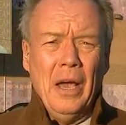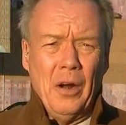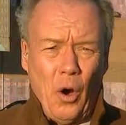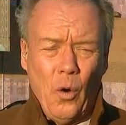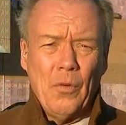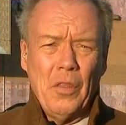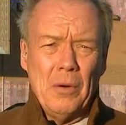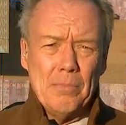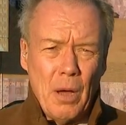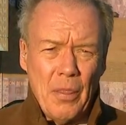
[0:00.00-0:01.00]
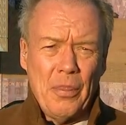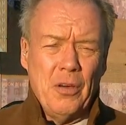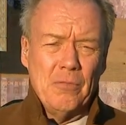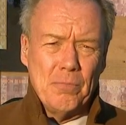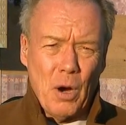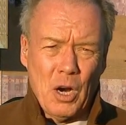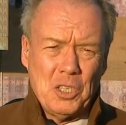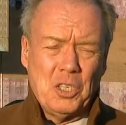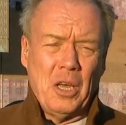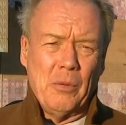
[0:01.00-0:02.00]
and over the month of
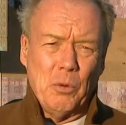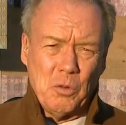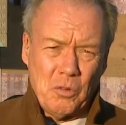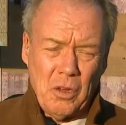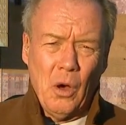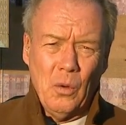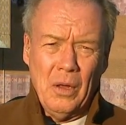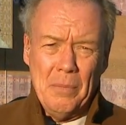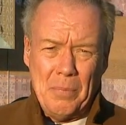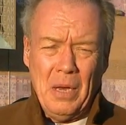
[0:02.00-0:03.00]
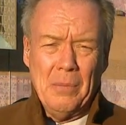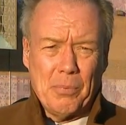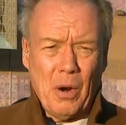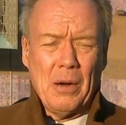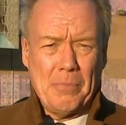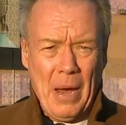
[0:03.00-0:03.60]
March they will slowly be brought